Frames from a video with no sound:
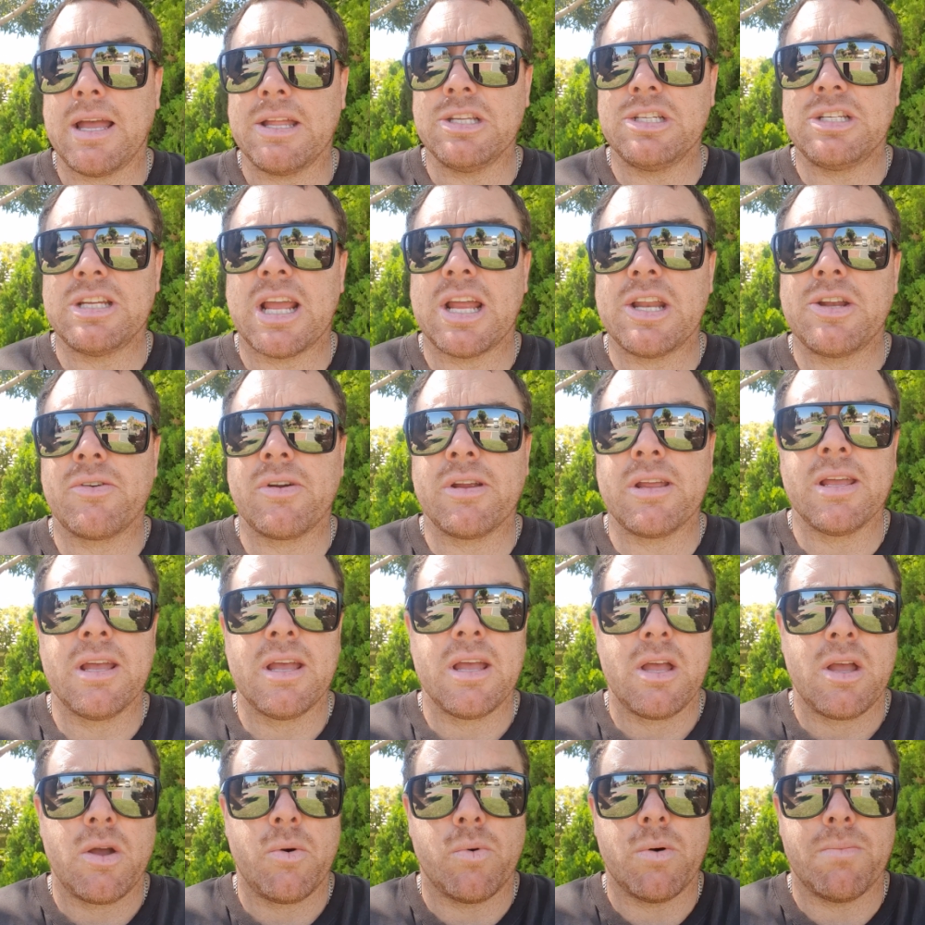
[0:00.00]
January.
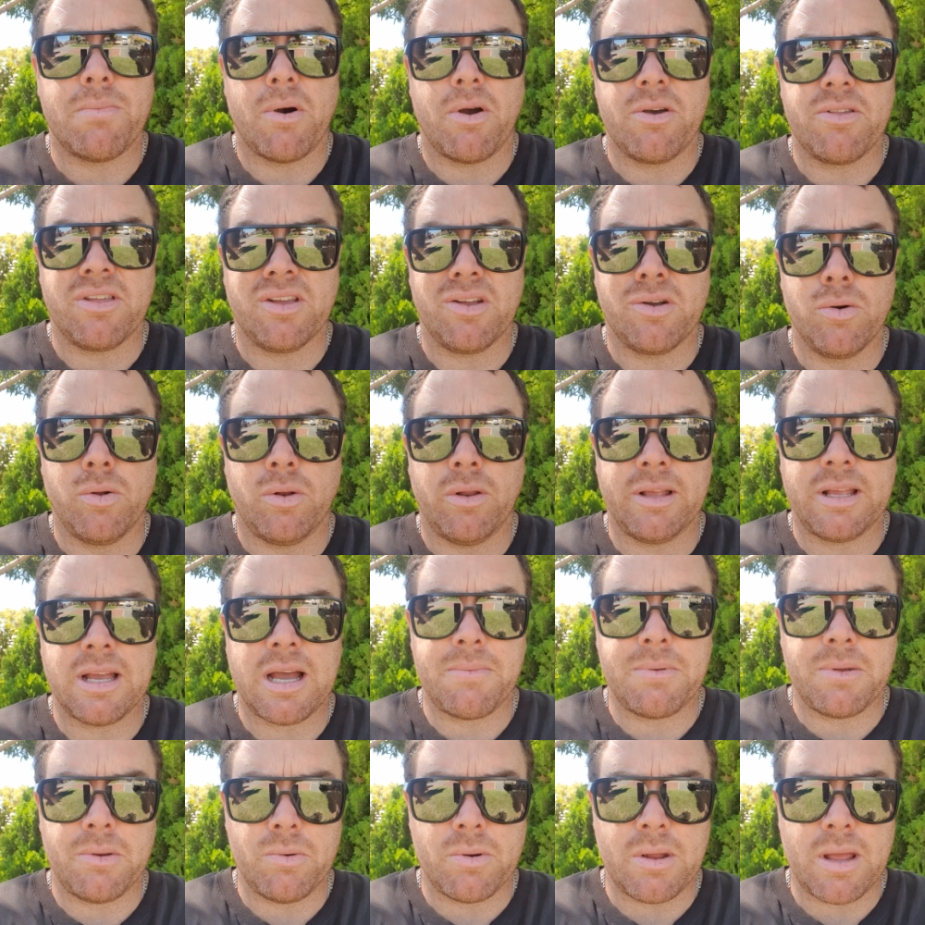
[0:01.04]
We're both in
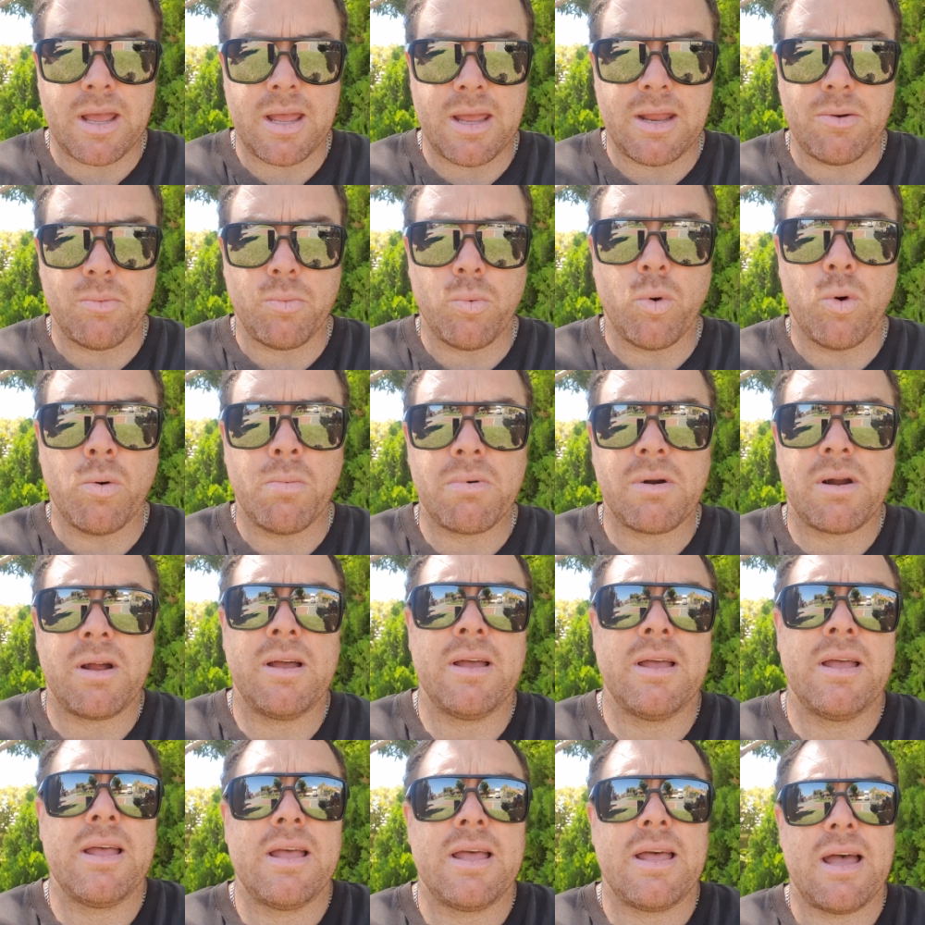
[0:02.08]
Coolungup and Warnbro.
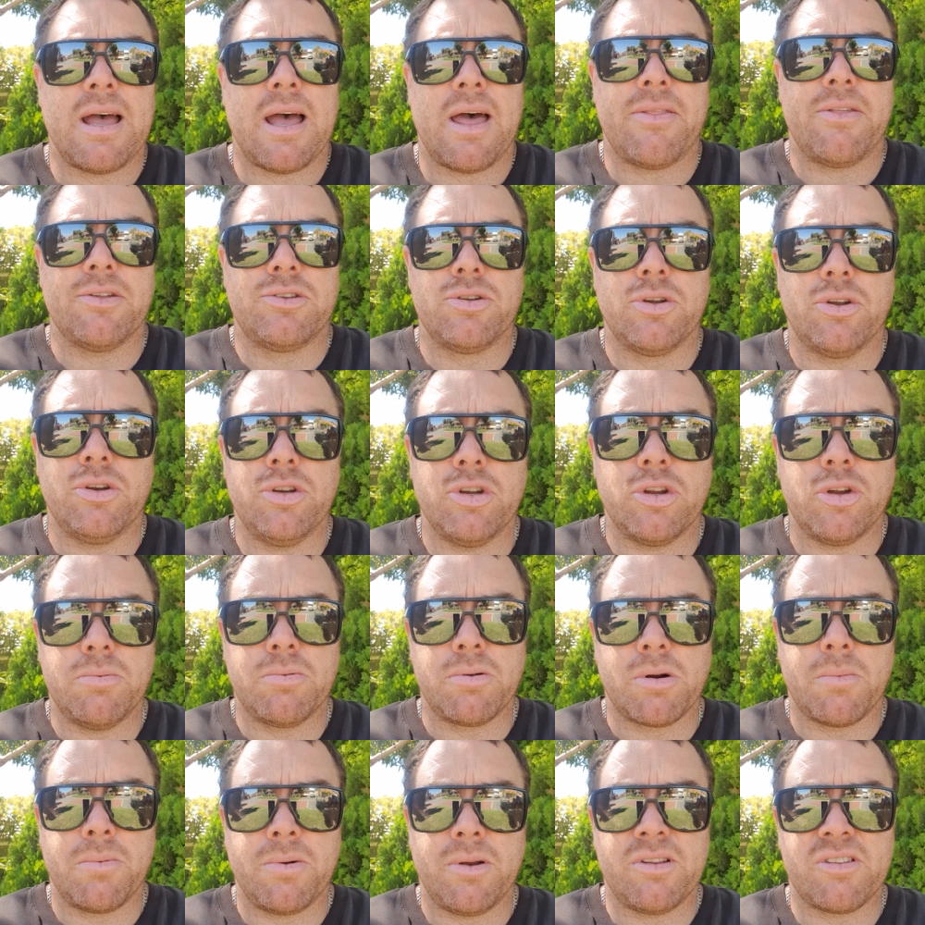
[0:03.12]
The two new
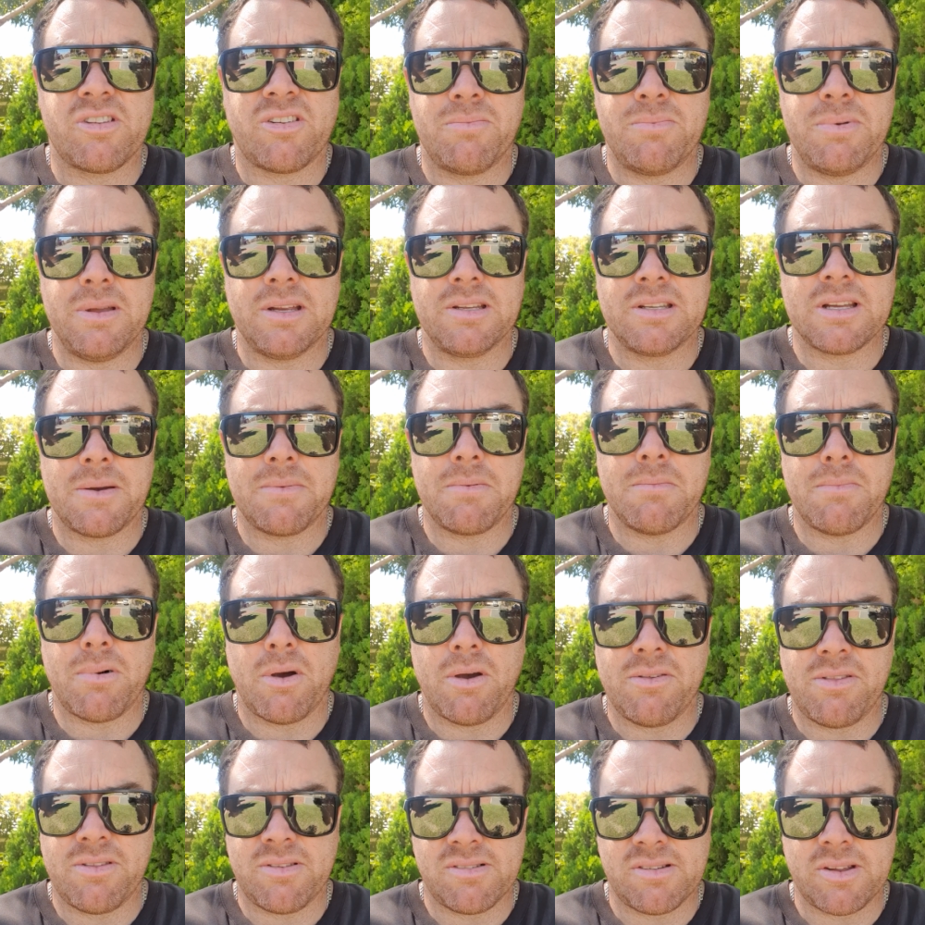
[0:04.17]
properties I've picked up and
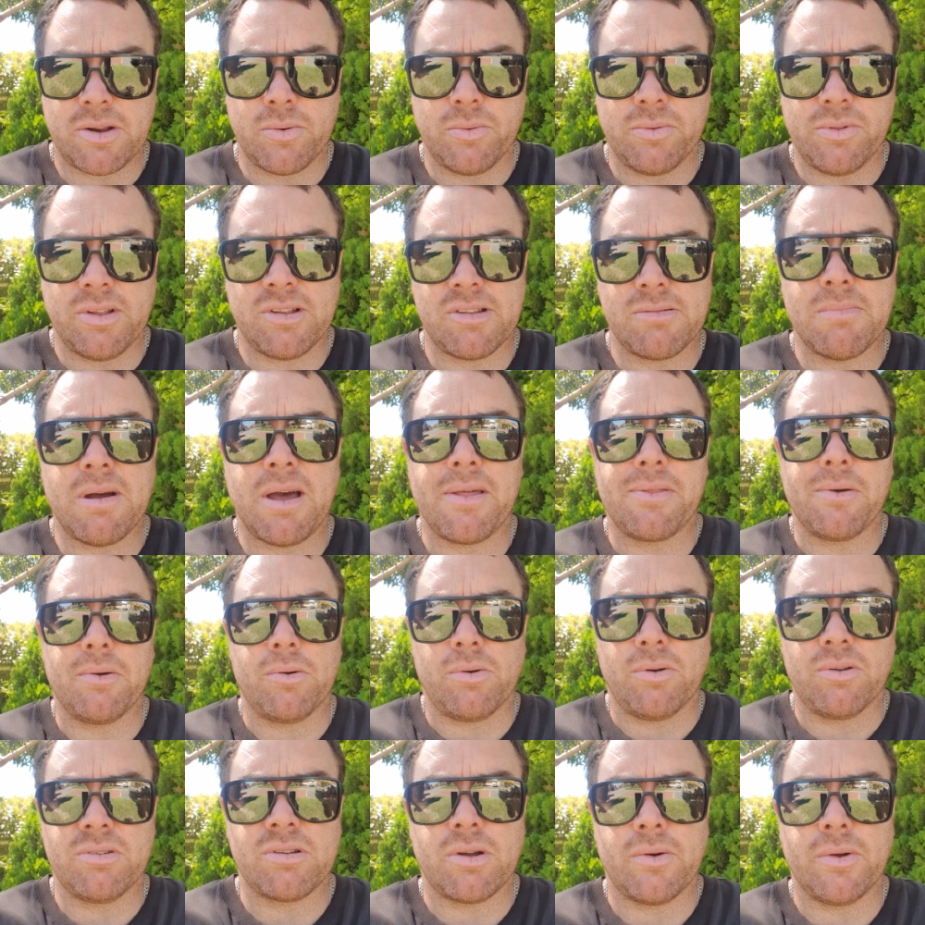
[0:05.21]
both settled this month are
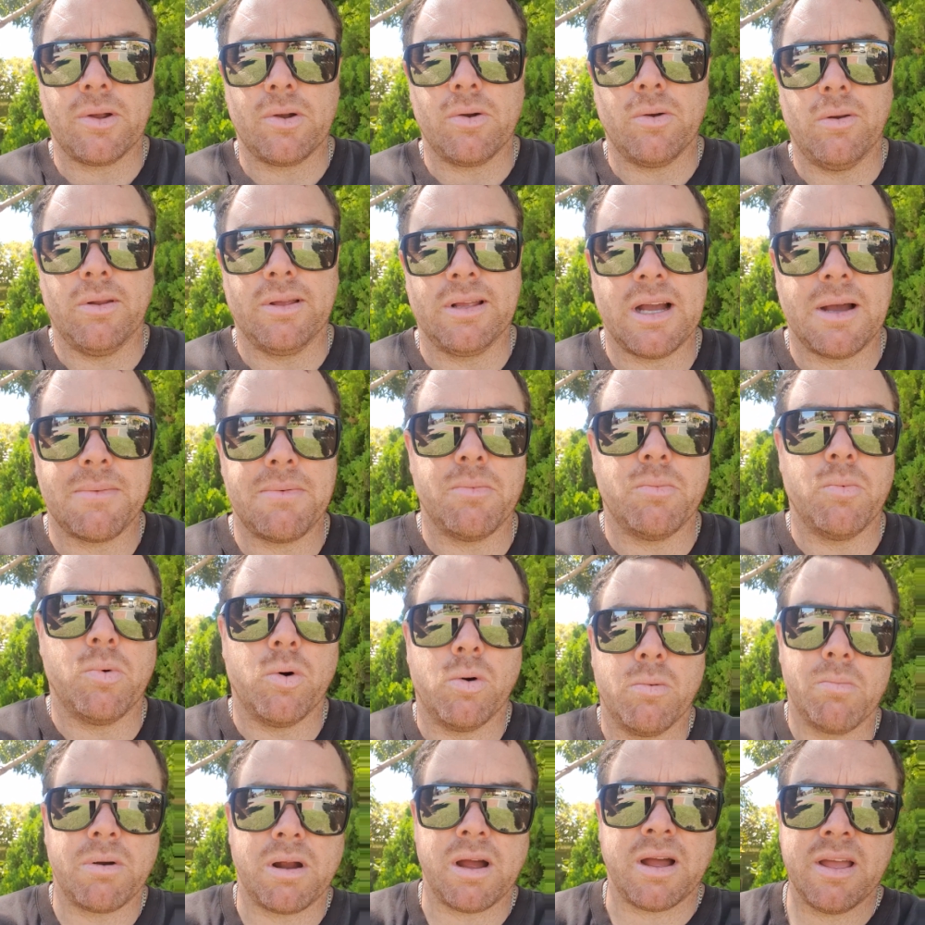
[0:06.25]
also in Coolungup and
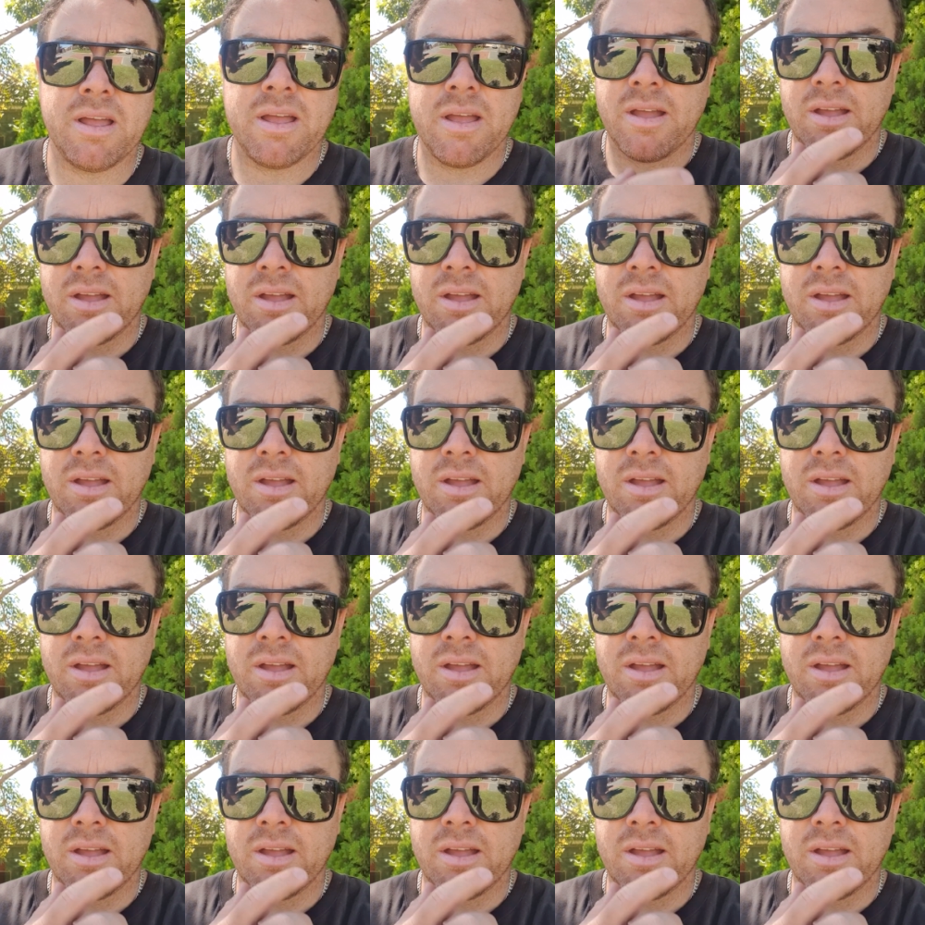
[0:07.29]
Warnbro.